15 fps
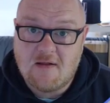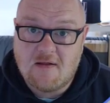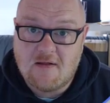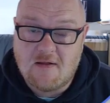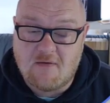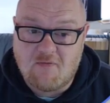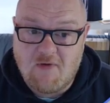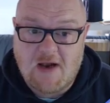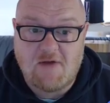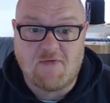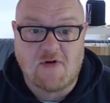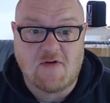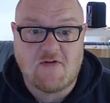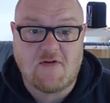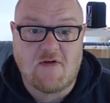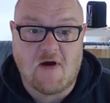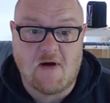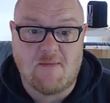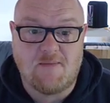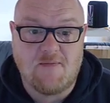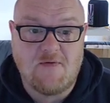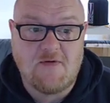The relevance
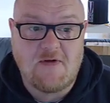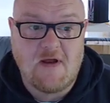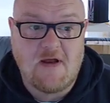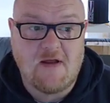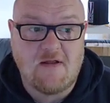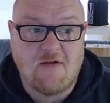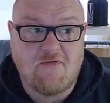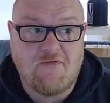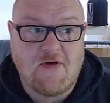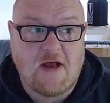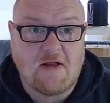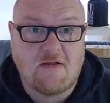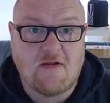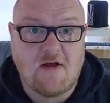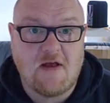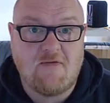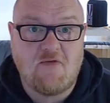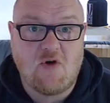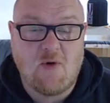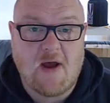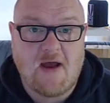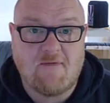comes in the fact that if
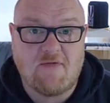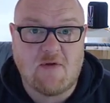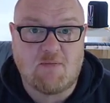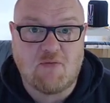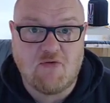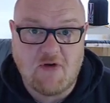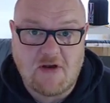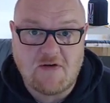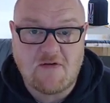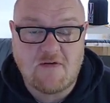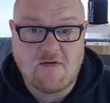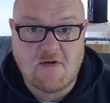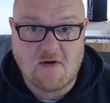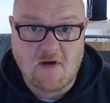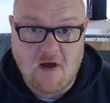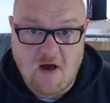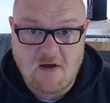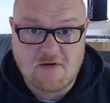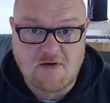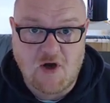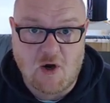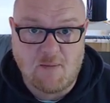you have the print to
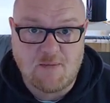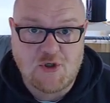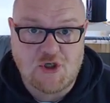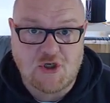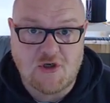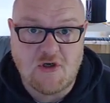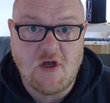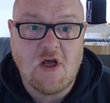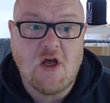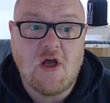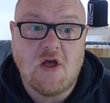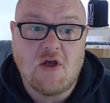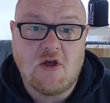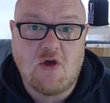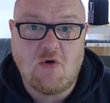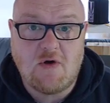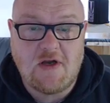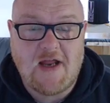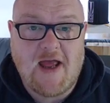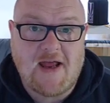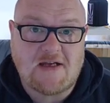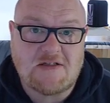cut option, you can
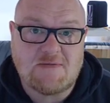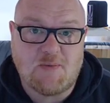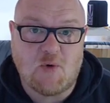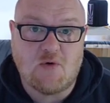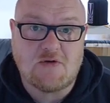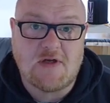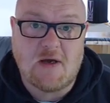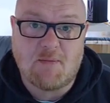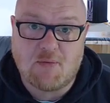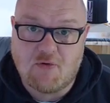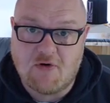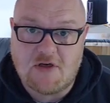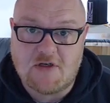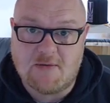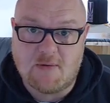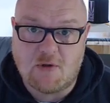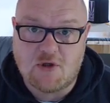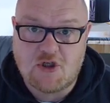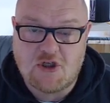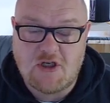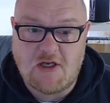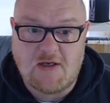export a printable
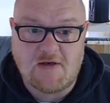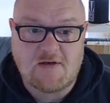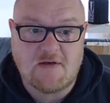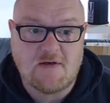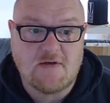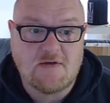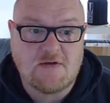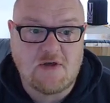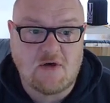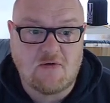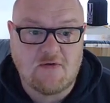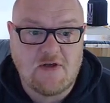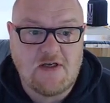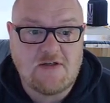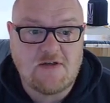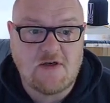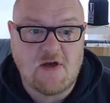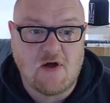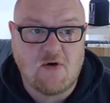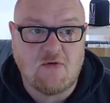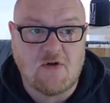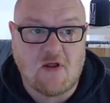sheet. So you'll need to
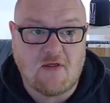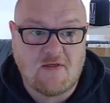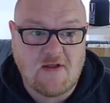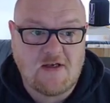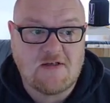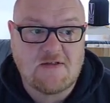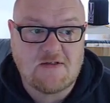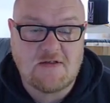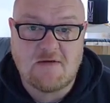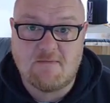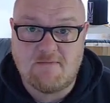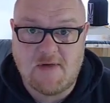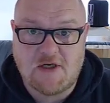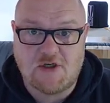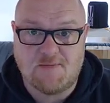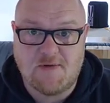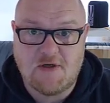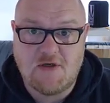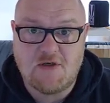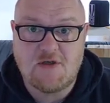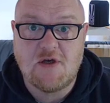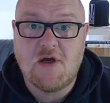know that this
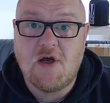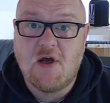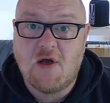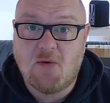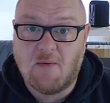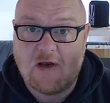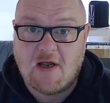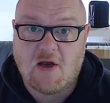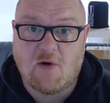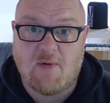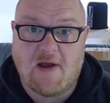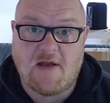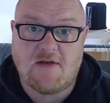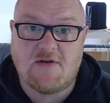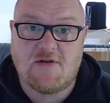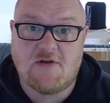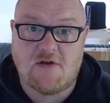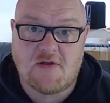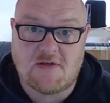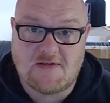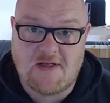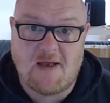measurement will equate to
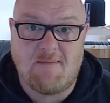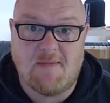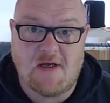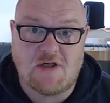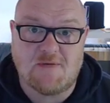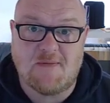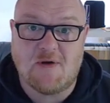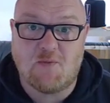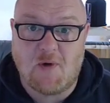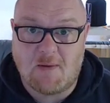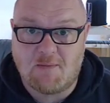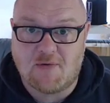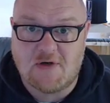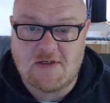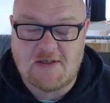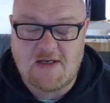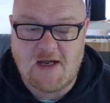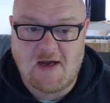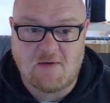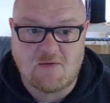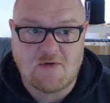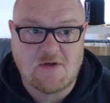the same measurement when printed
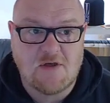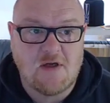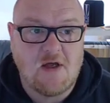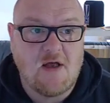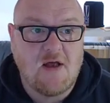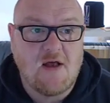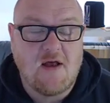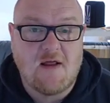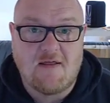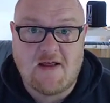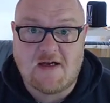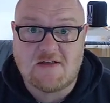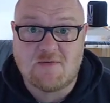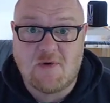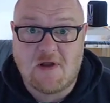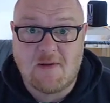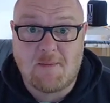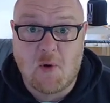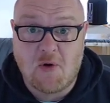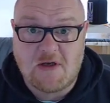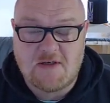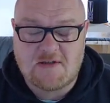out. That's where the
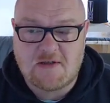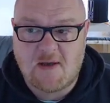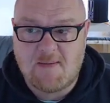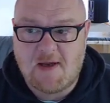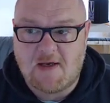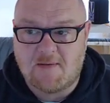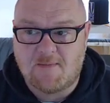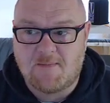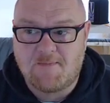points come in.